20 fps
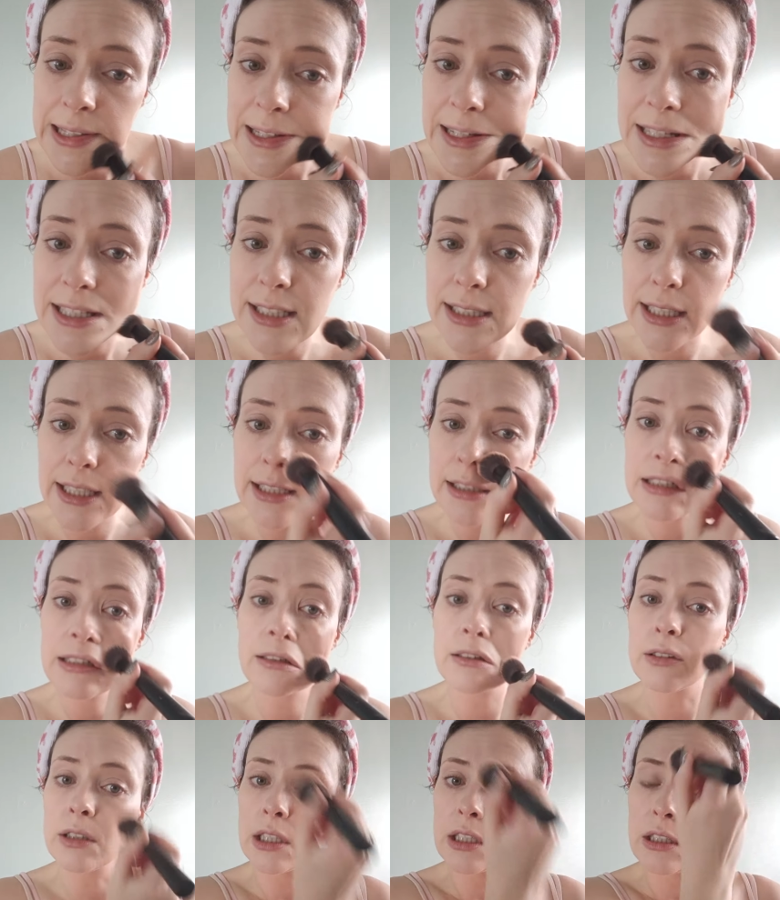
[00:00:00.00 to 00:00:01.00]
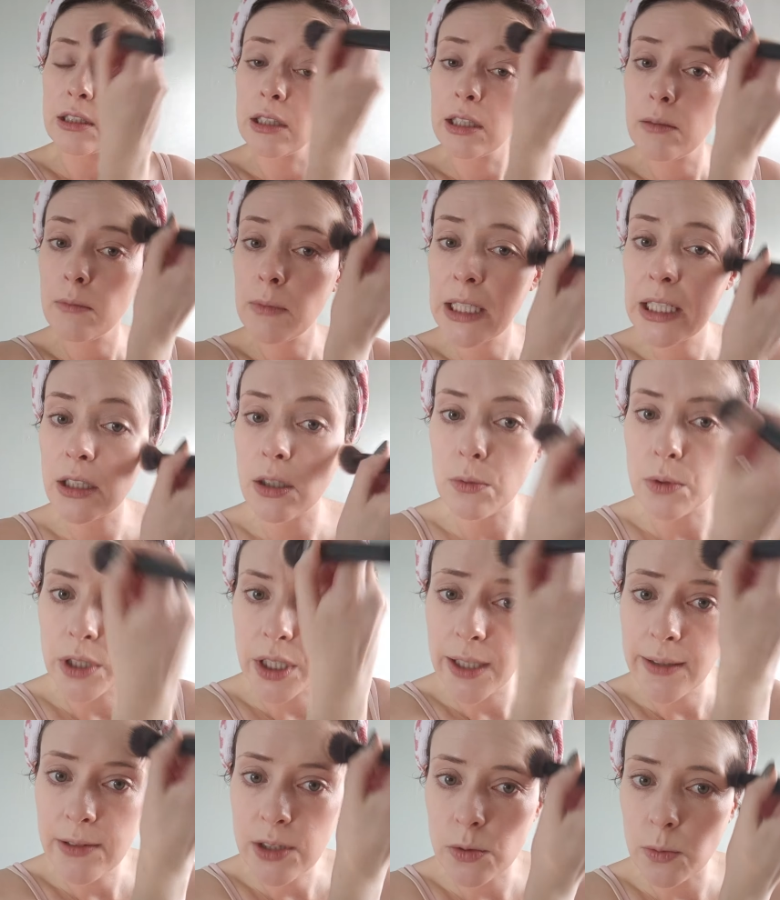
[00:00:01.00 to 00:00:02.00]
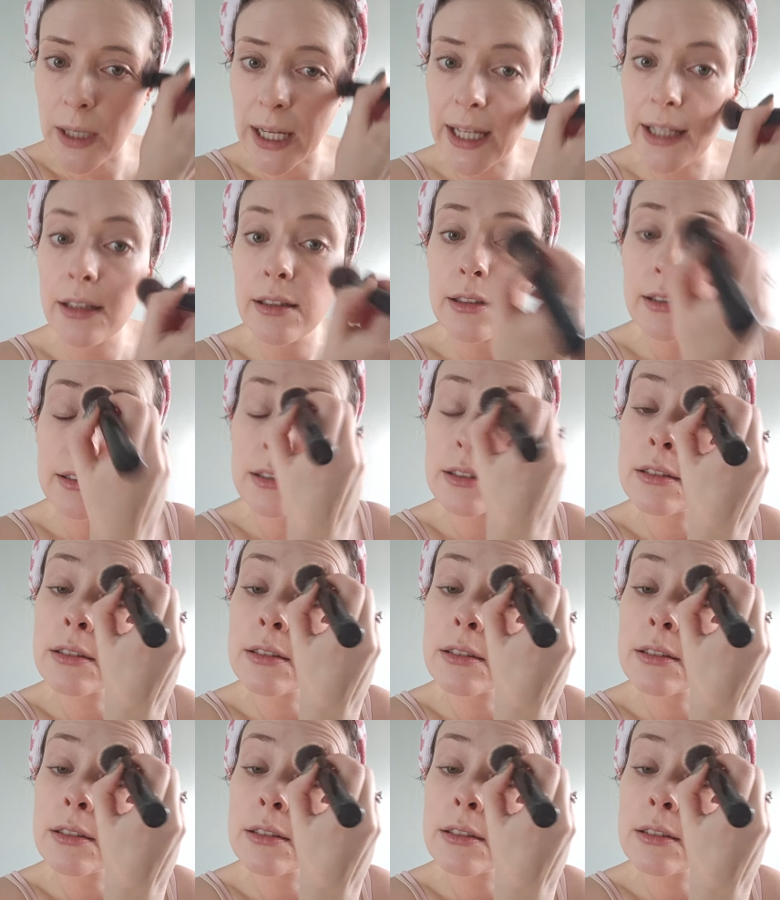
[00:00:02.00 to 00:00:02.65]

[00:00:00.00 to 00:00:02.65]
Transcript: That's nice, you know. It may not wear as well,